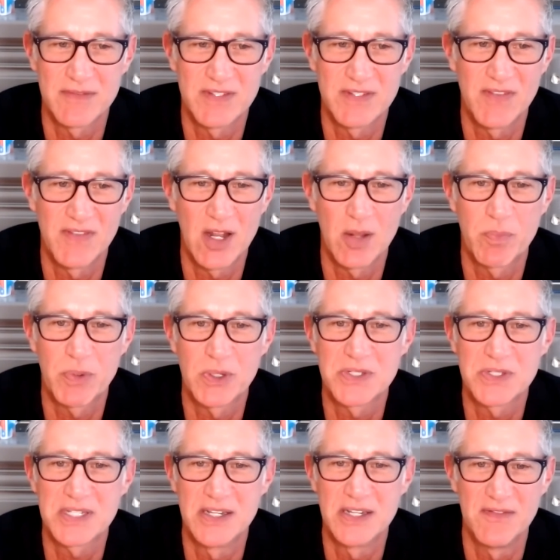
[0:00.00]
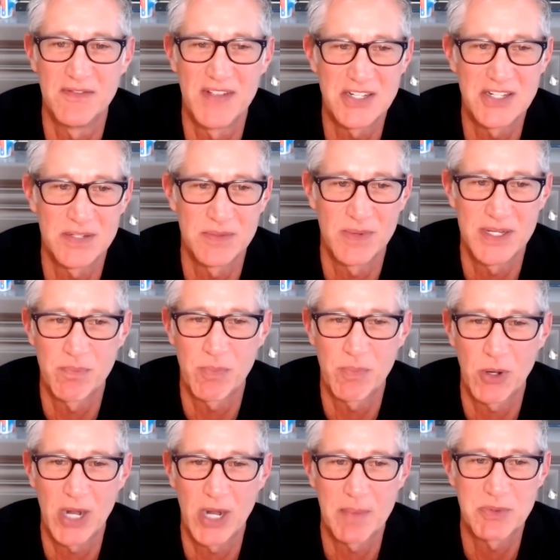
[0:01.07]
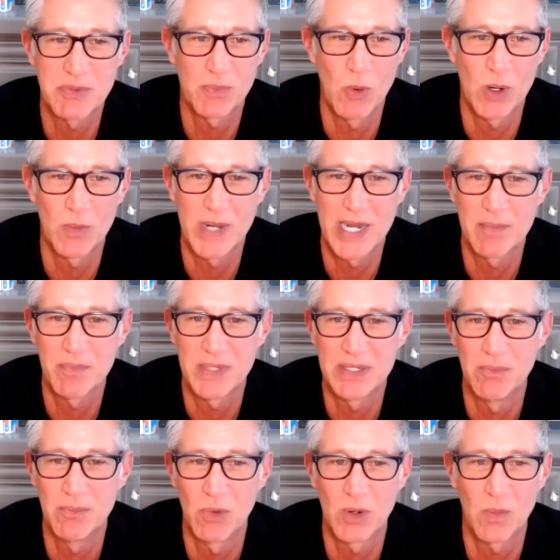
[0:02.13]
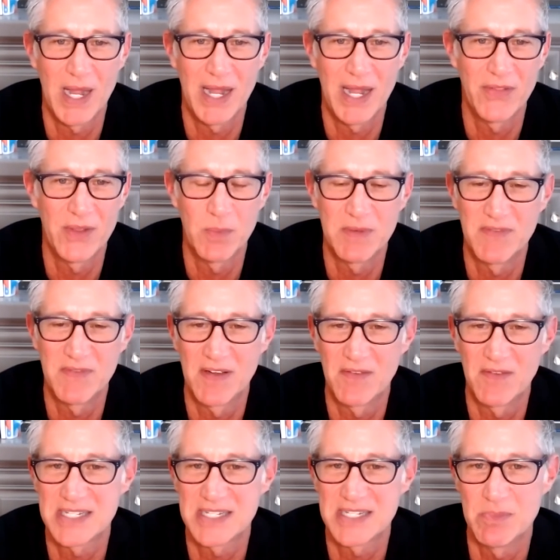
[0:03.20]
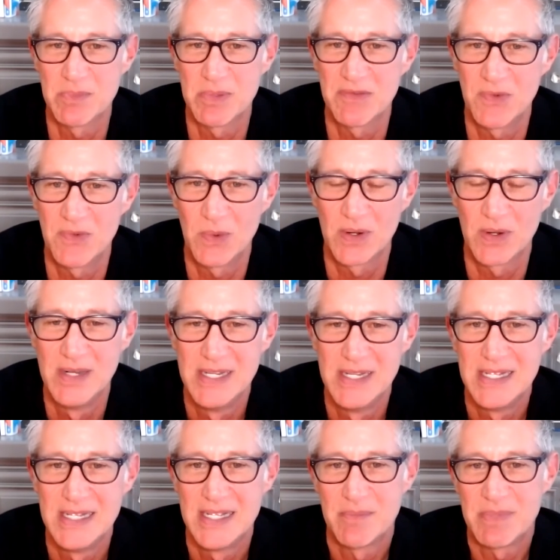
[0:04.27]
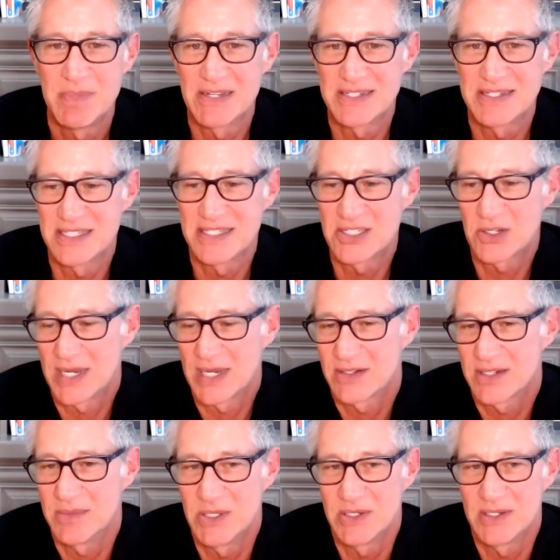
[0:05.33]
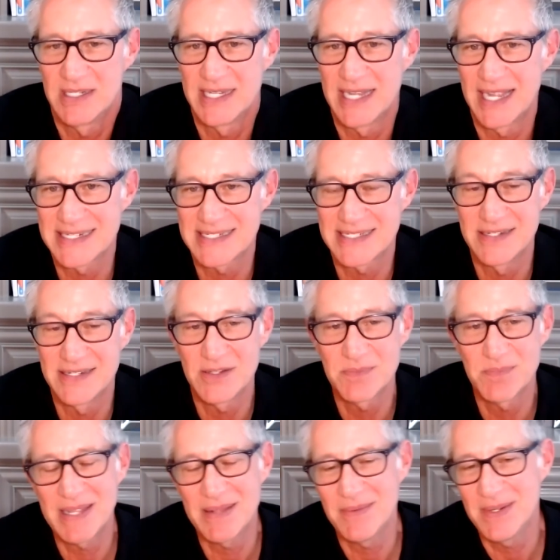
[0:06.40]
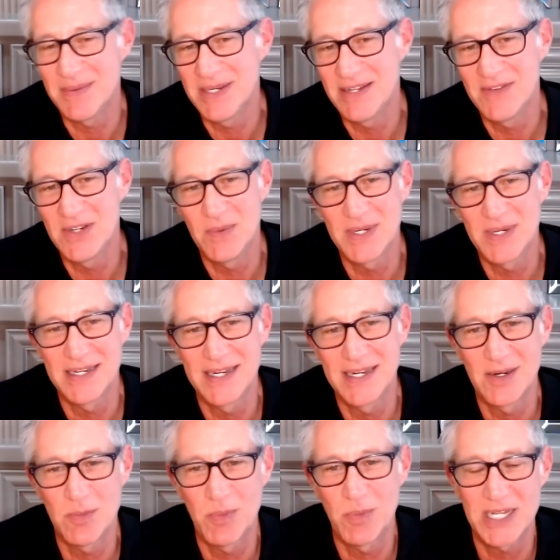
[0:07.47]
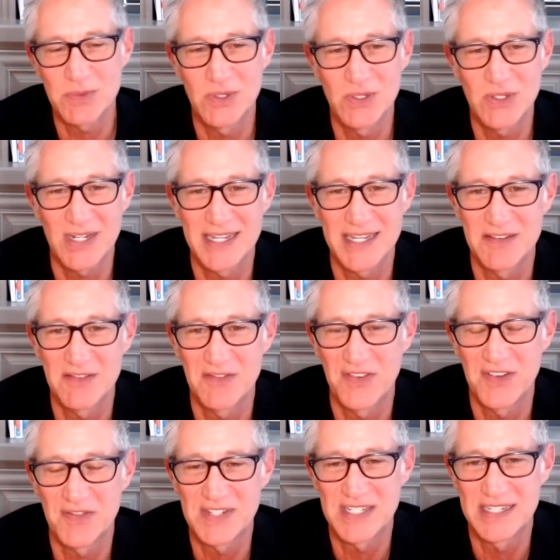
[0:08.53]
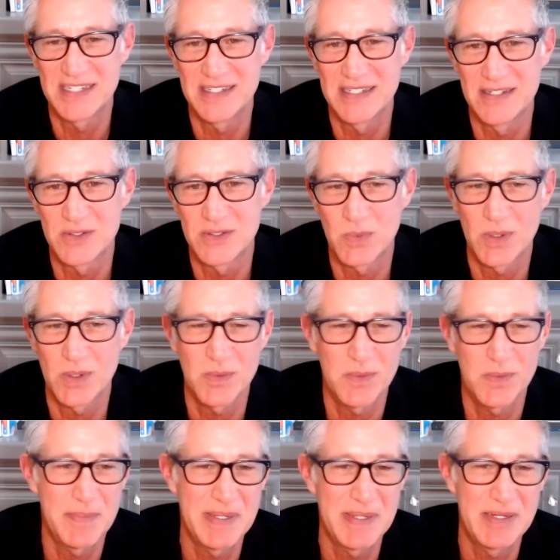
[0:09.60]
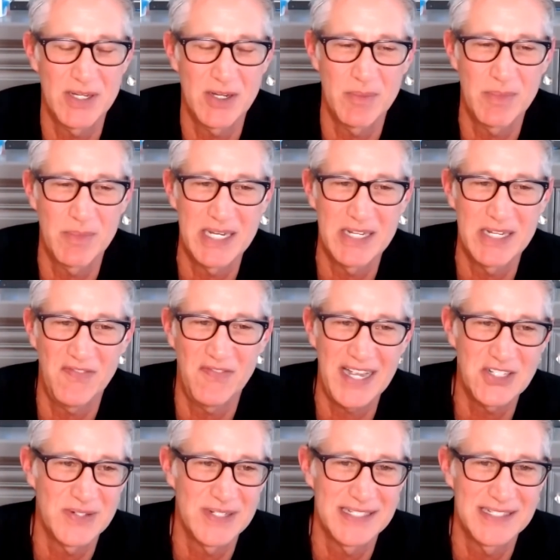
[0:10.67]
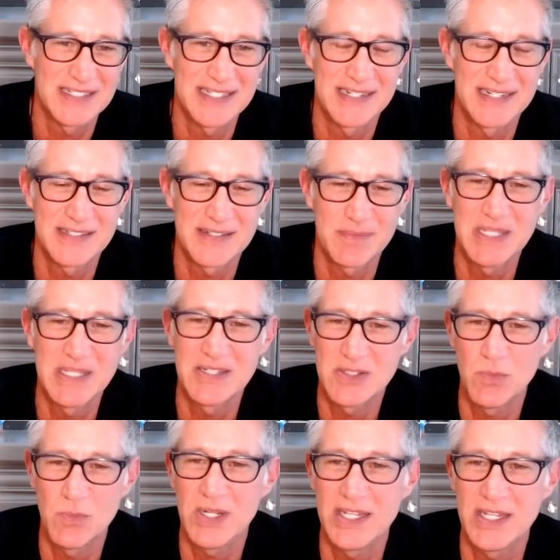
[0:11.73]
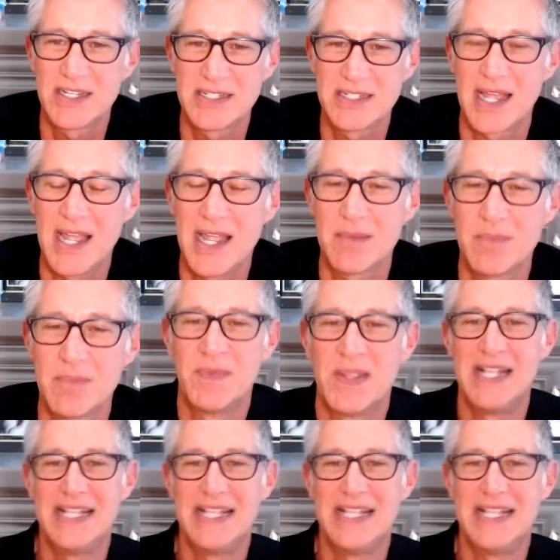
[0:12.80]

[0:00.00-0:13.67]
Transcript: of developers, and innovation runs perhaps more rampant and more wild than we've ever seen before, because this creator community actually knows. By the way, we don't even know what an enterprise will look like in 15 years. Where will we be doing our manufacturing intents? I mean, this is really a good time.